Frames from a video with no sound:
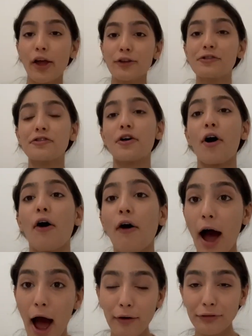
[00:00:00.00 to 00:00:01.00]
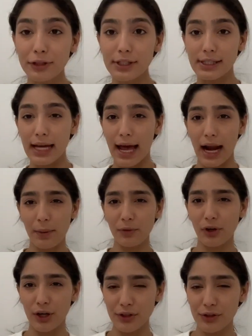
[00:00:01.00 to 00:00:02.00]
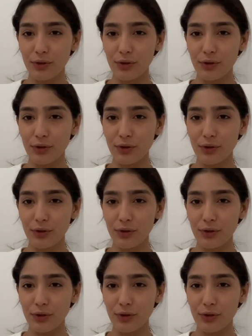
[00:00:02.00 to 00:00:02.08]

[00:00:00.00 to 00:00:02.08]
So after that, I'm going